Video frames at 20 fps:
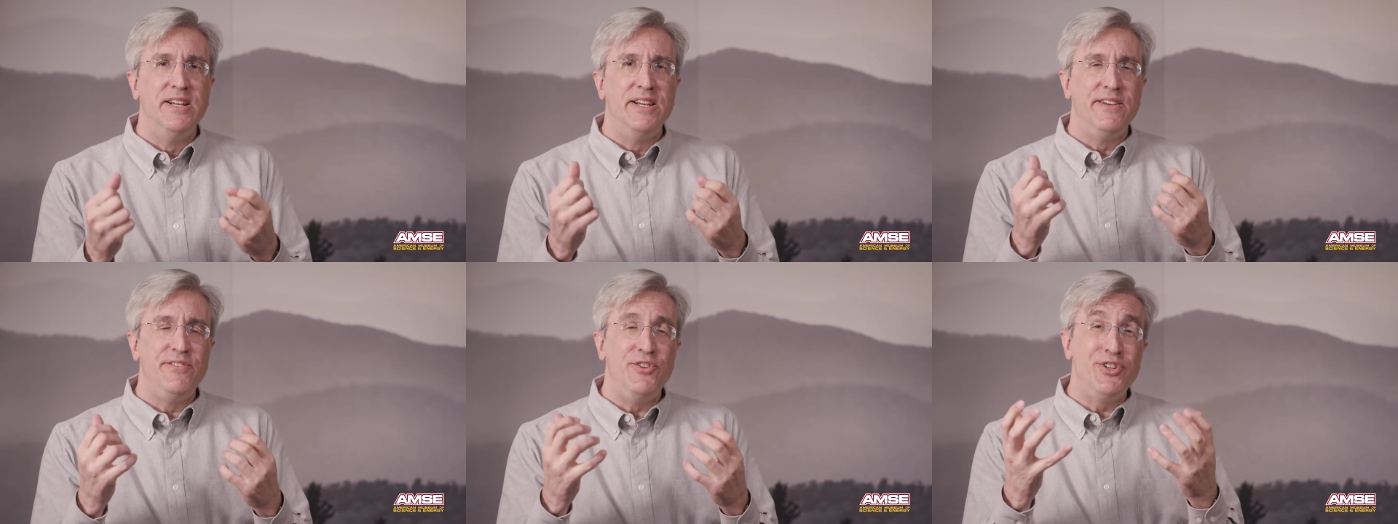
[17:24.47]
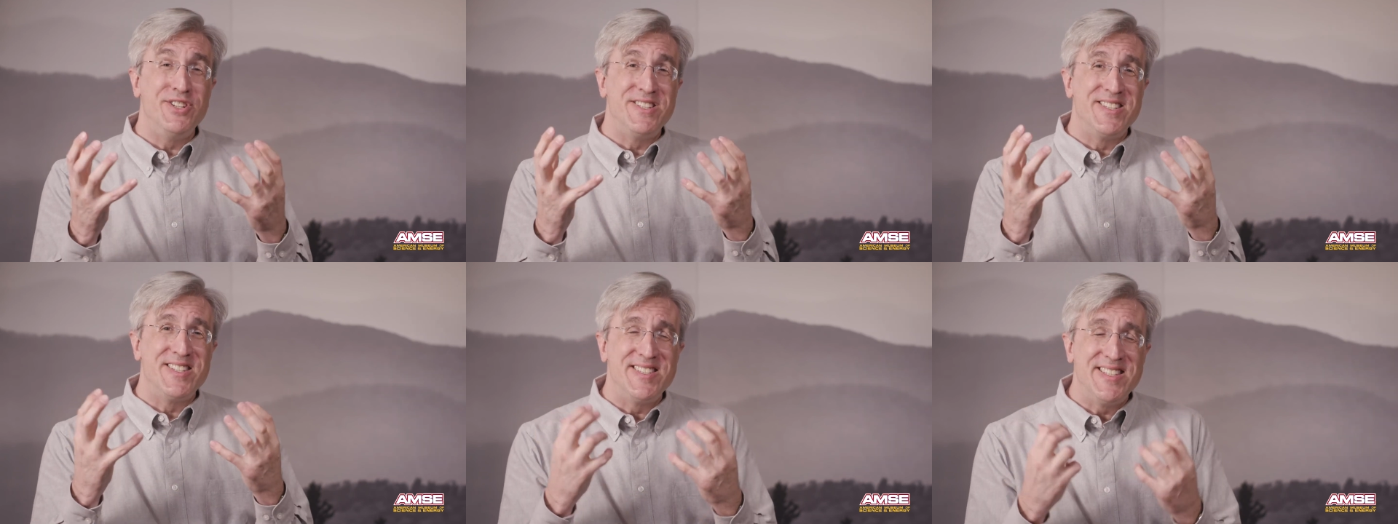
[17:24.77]
If you
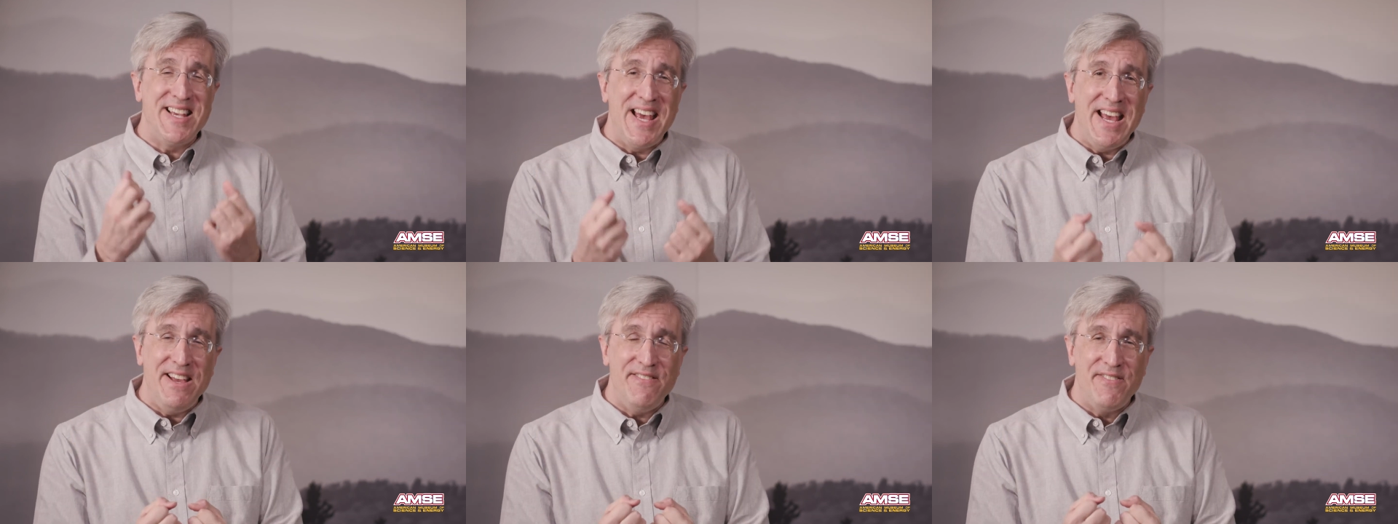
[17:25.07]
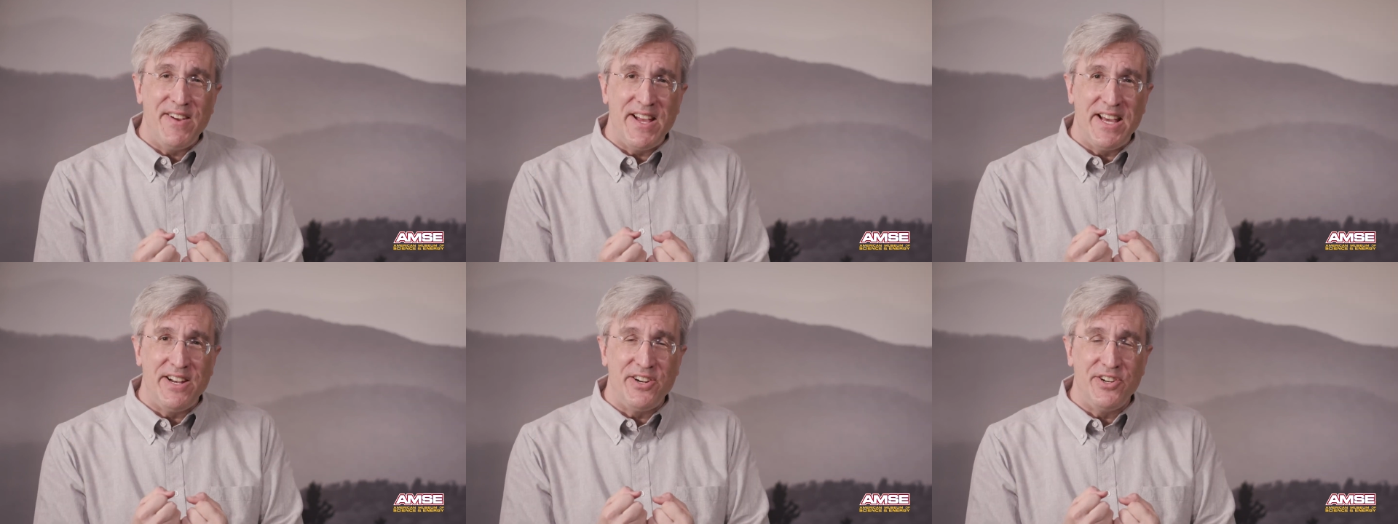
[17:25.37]
can save
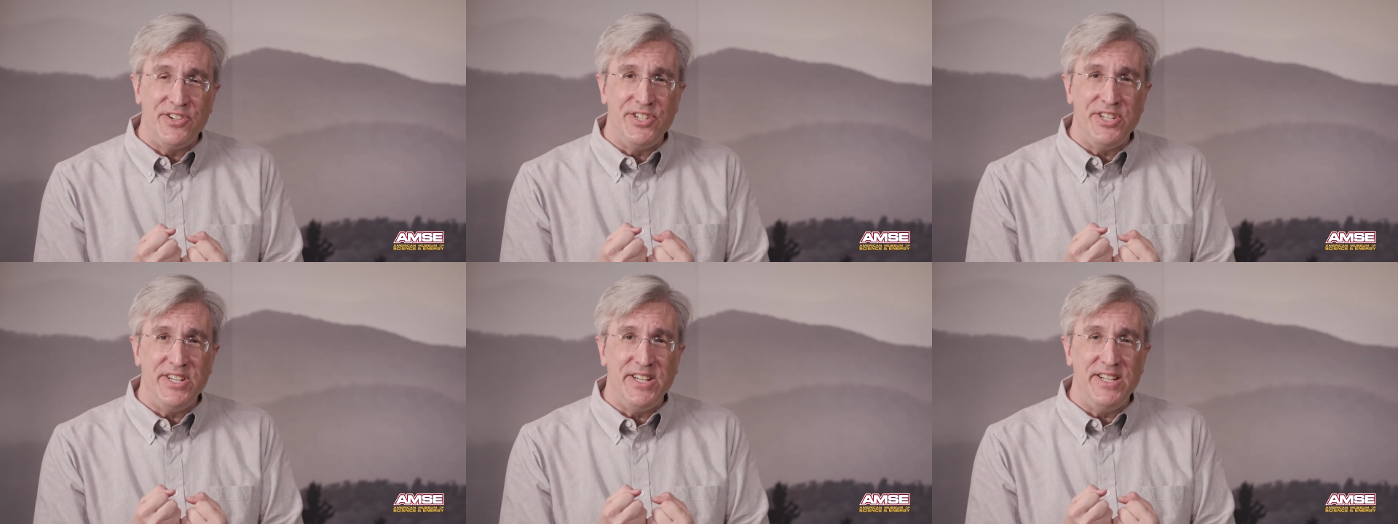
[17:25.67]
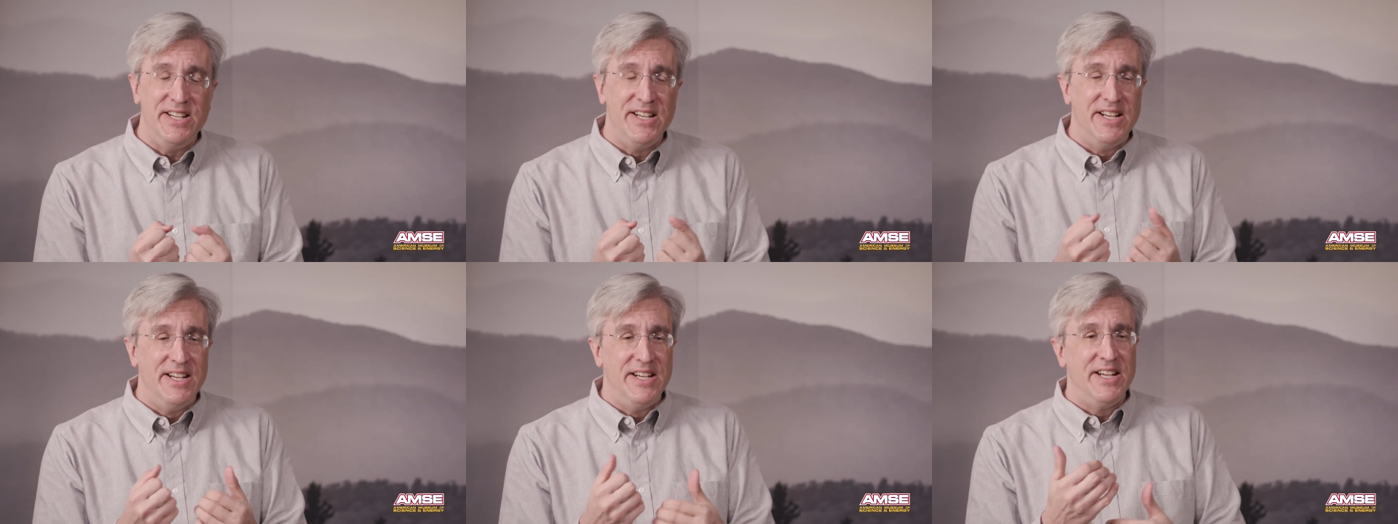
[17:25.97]

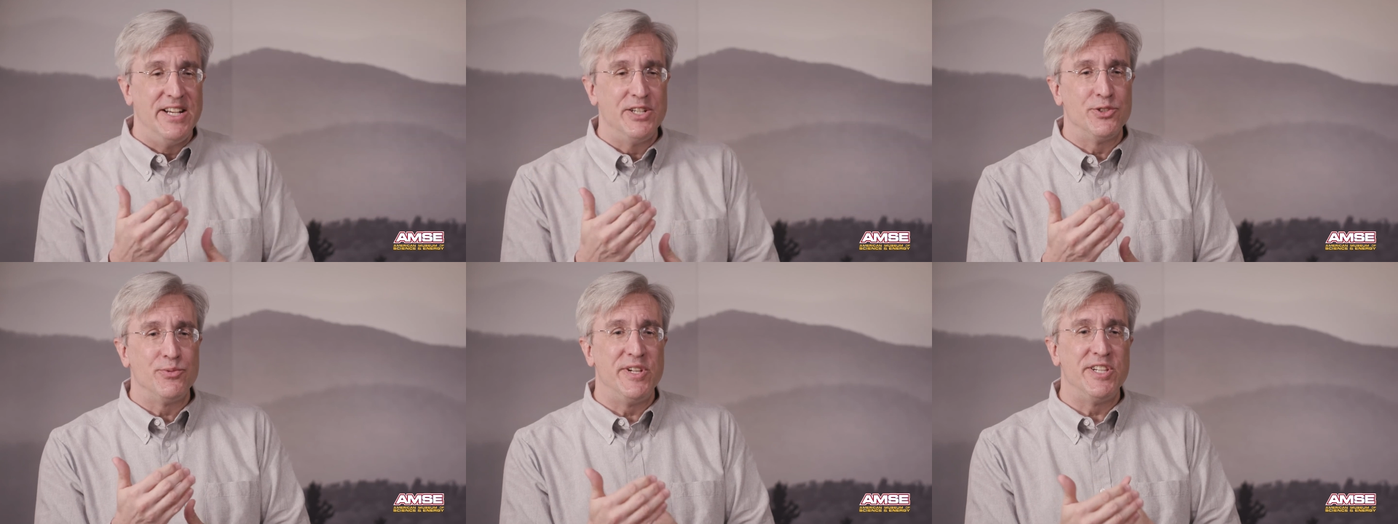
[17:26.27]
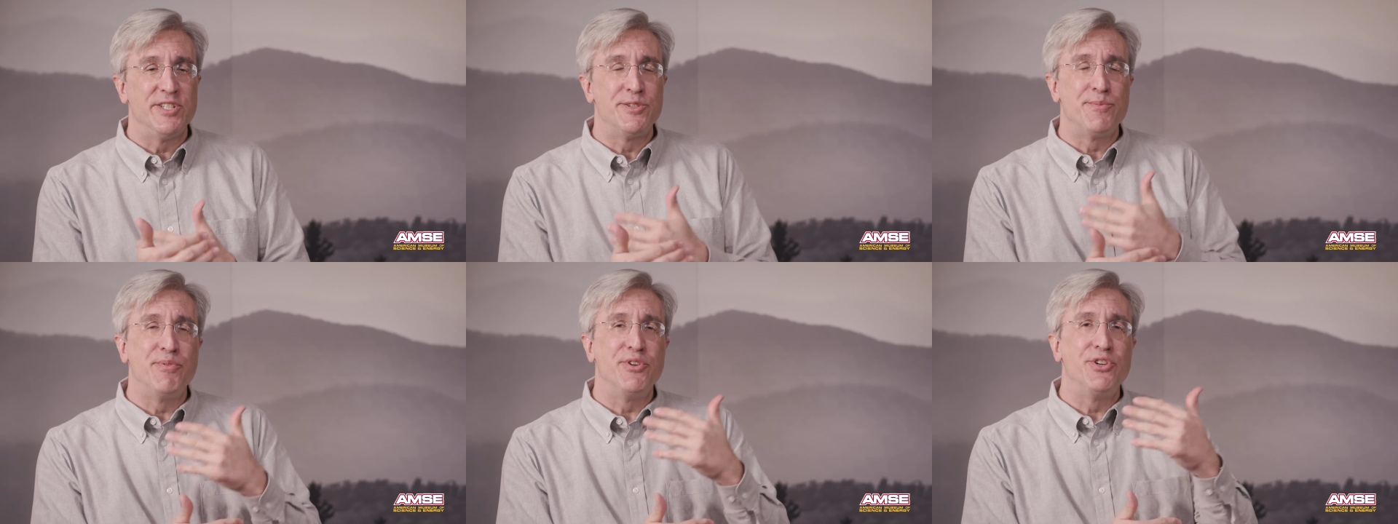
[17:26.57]
energy as well
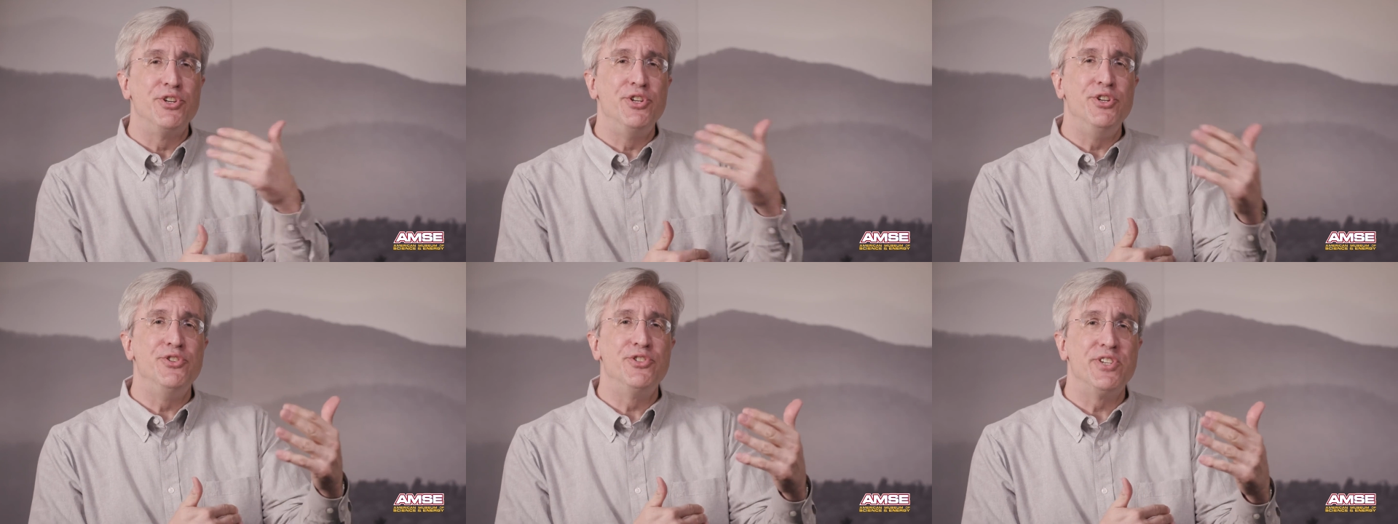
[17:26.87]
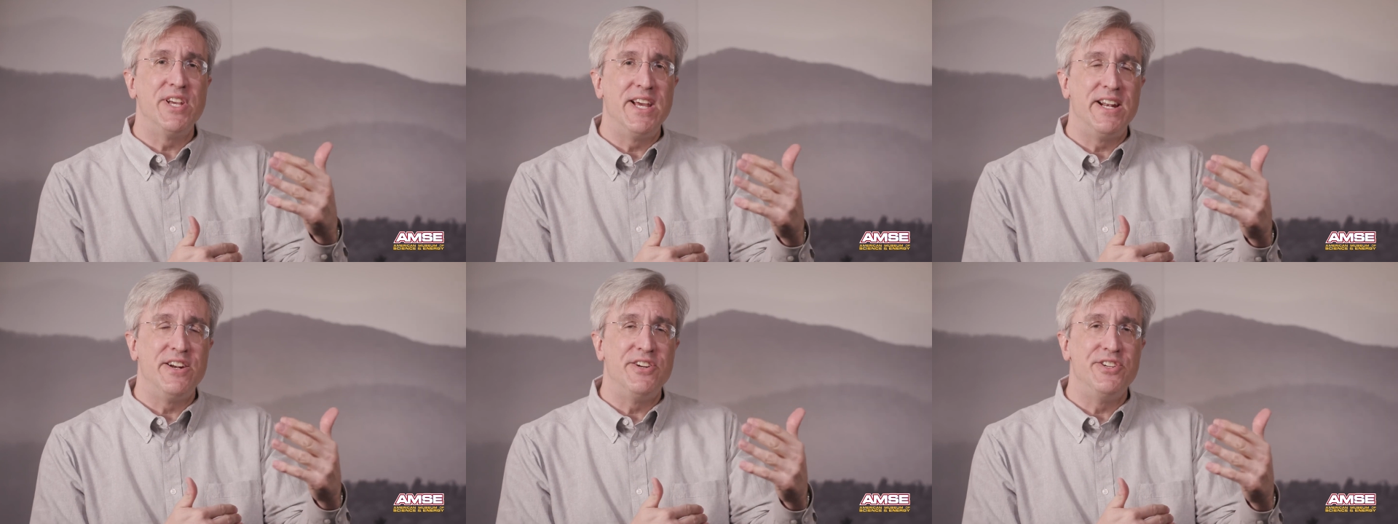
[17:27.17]
as produce
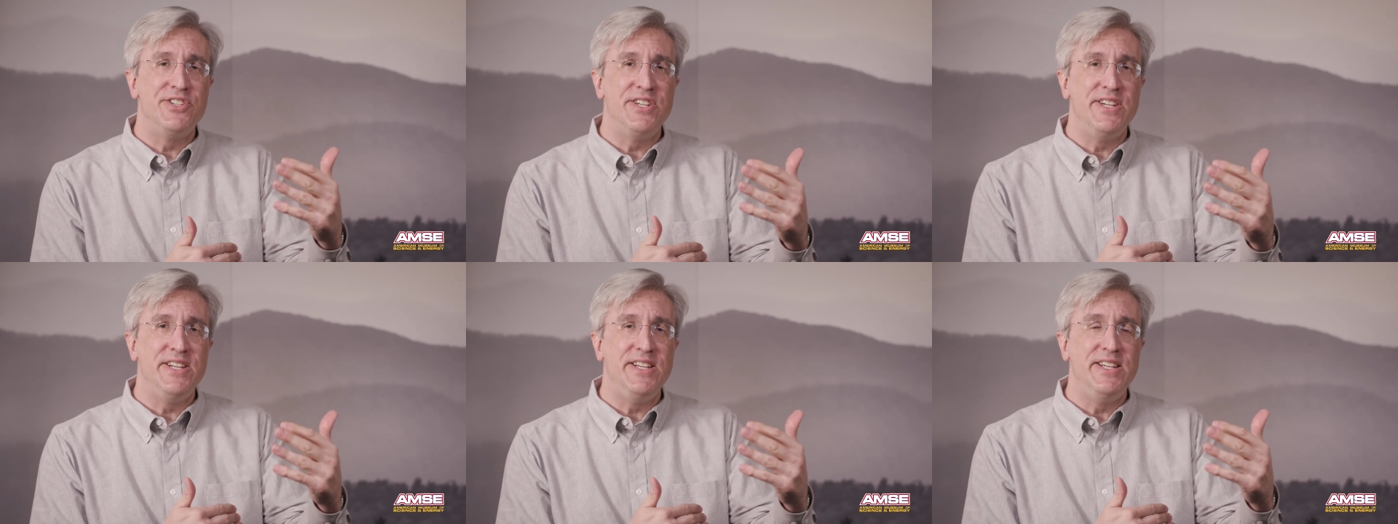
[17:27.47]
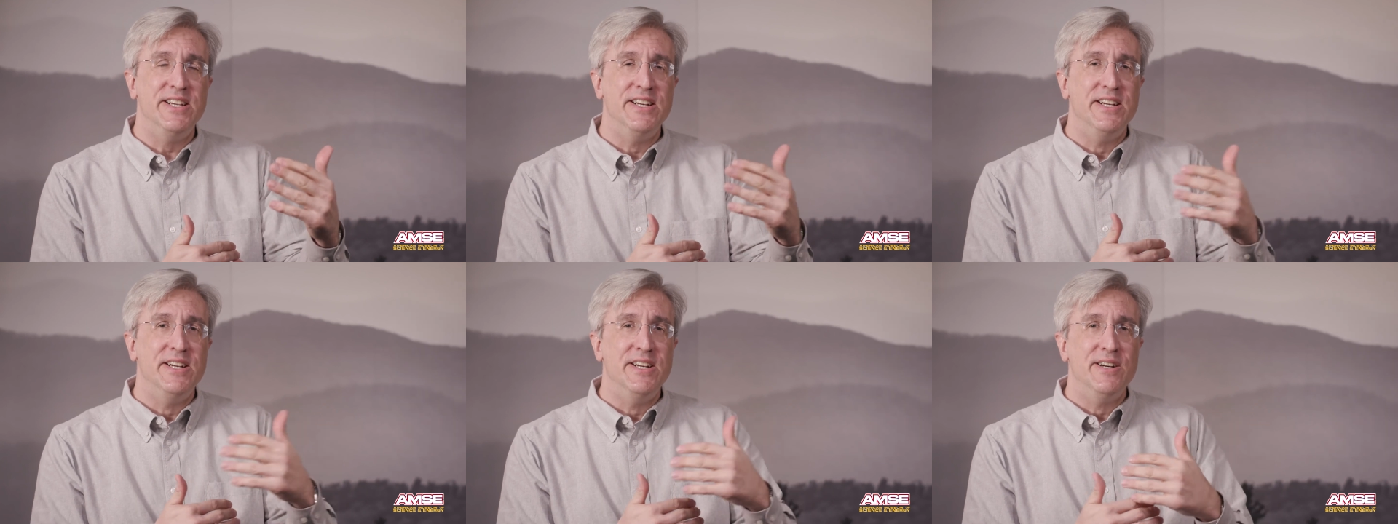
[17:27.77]
energy